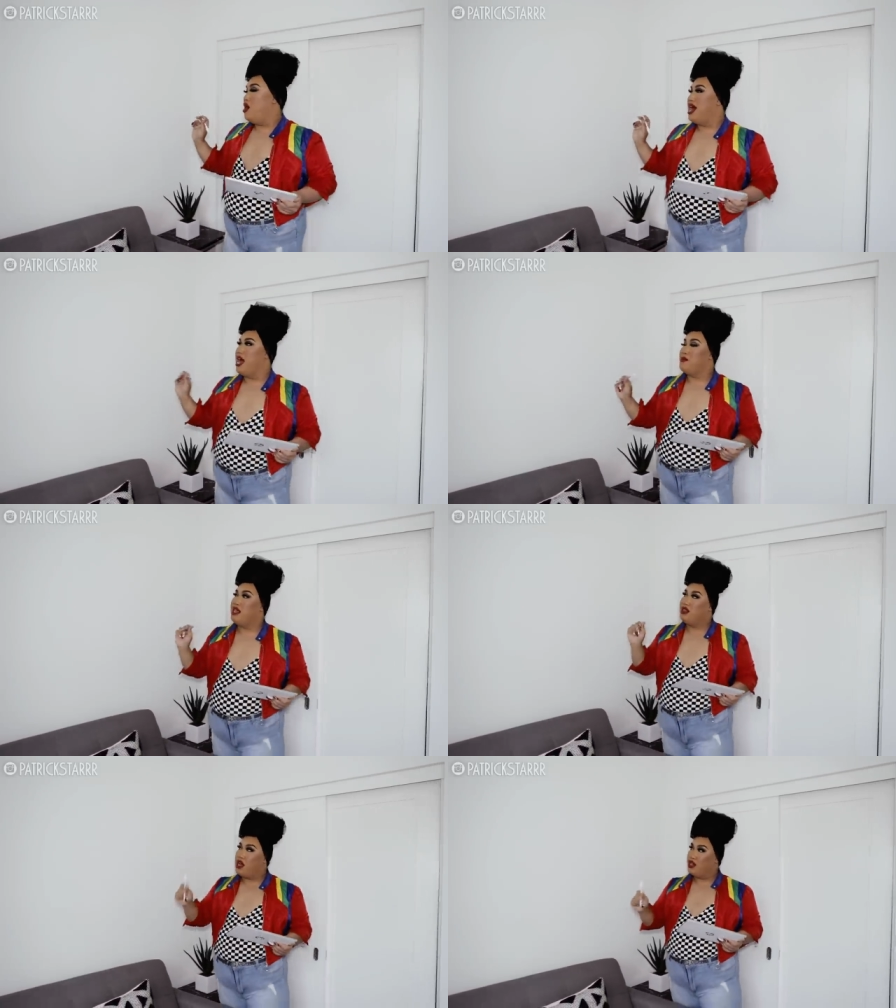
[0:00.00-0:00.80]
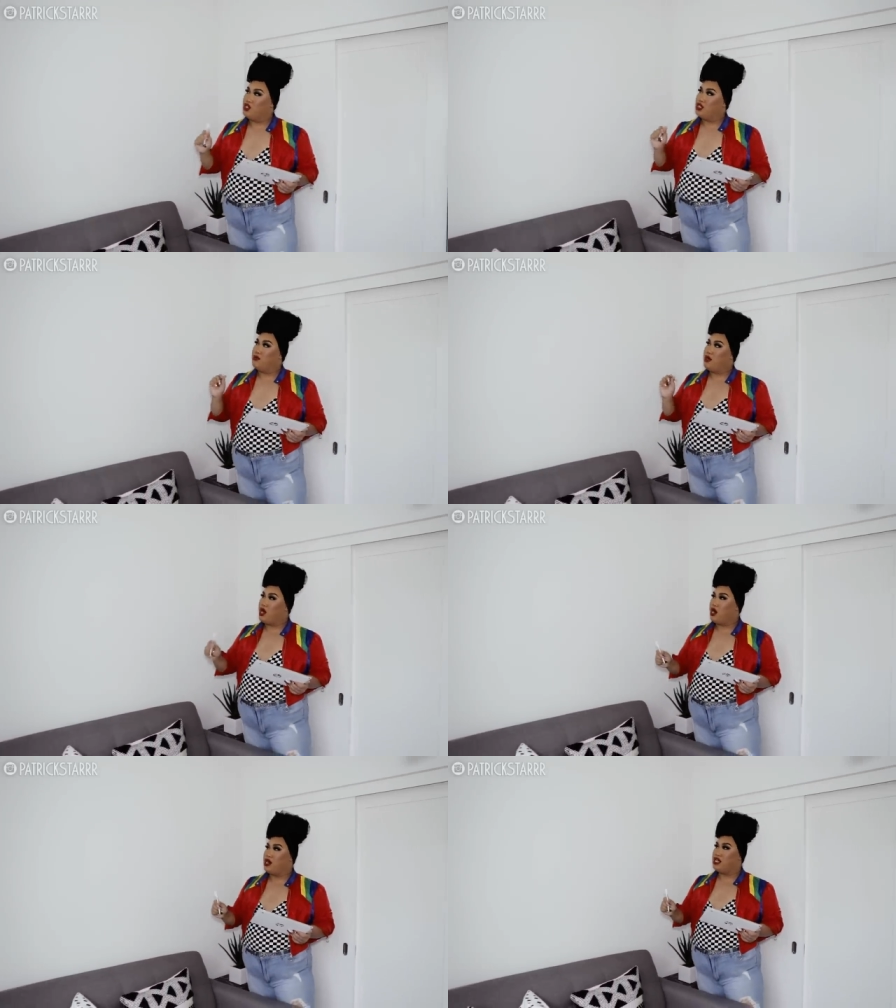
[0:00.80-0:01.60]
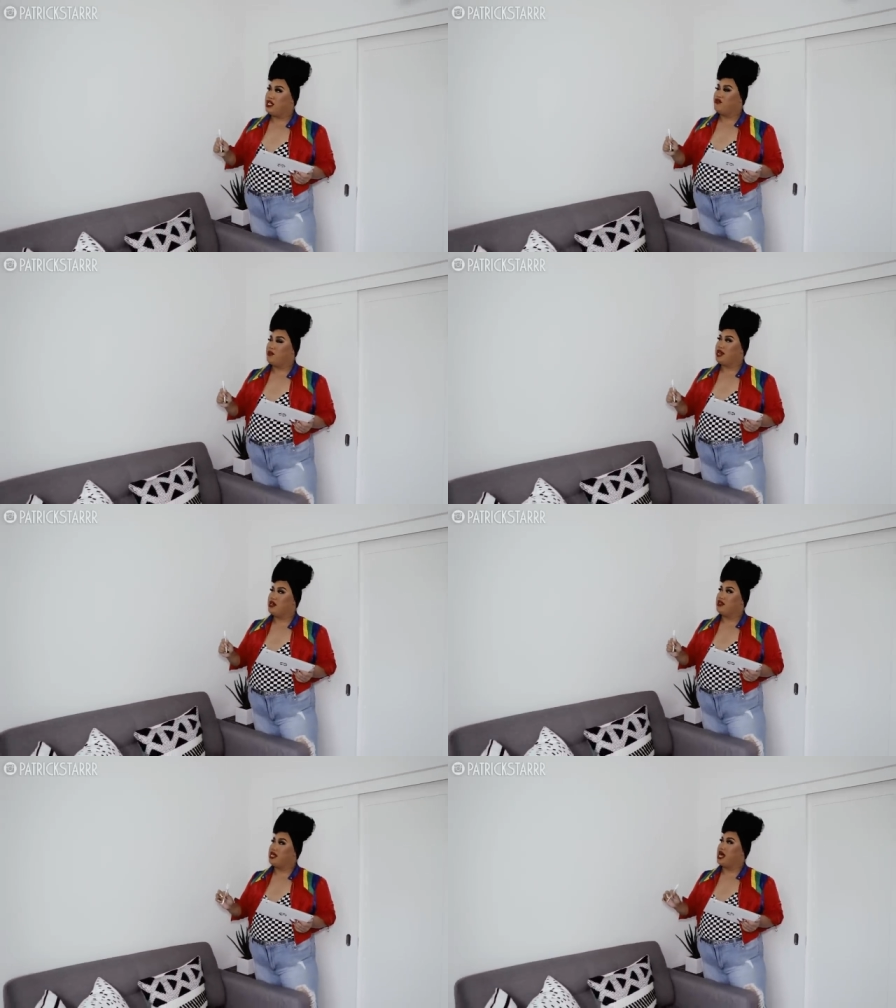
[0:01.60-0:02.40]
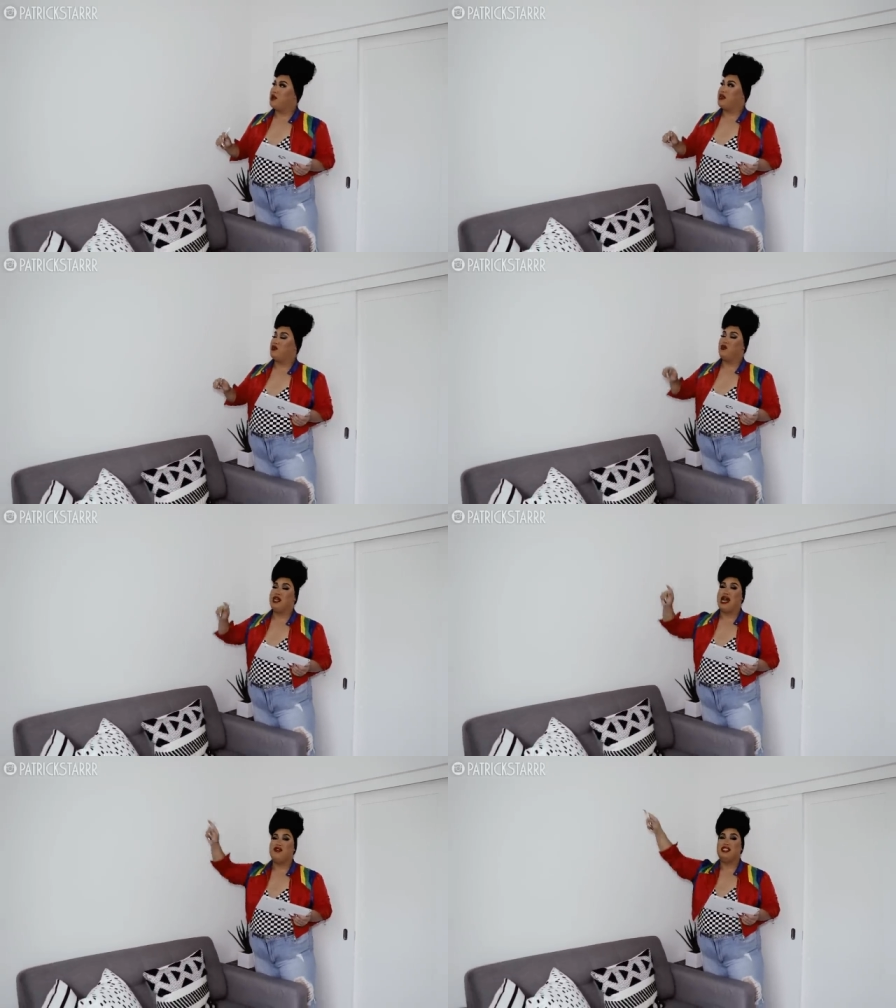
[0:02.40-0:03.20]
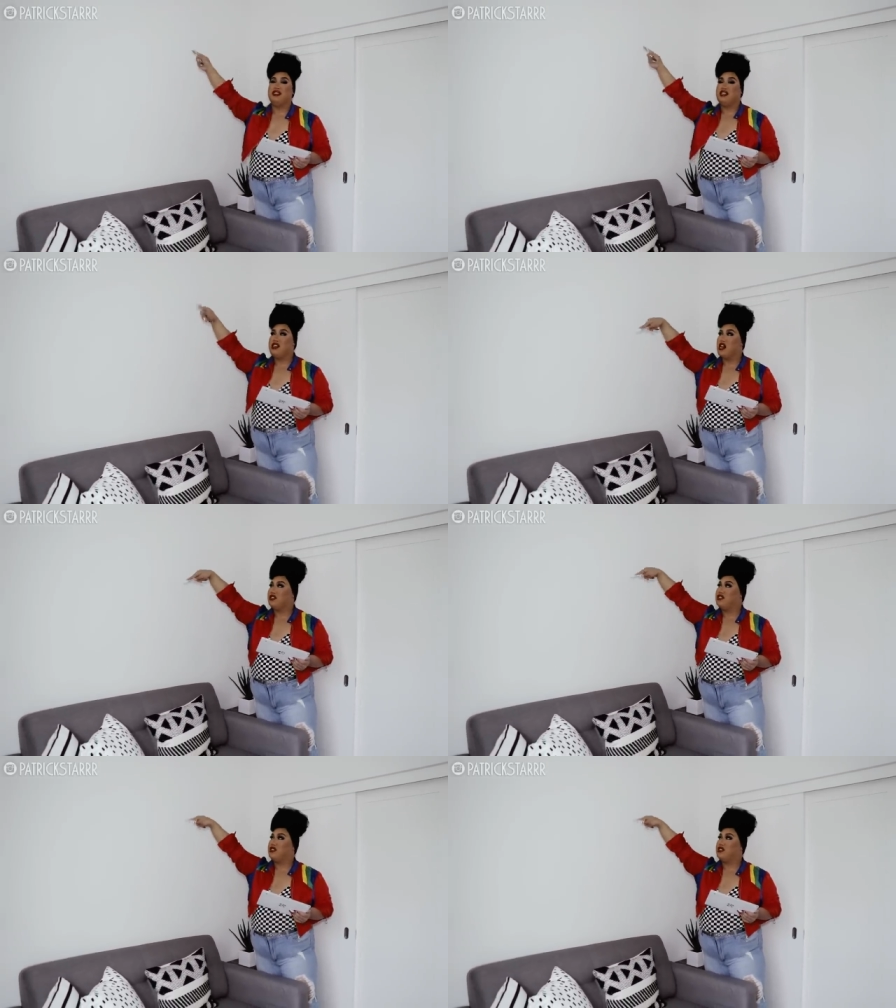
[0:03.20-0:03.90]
had my launch party for my collab and we had this neon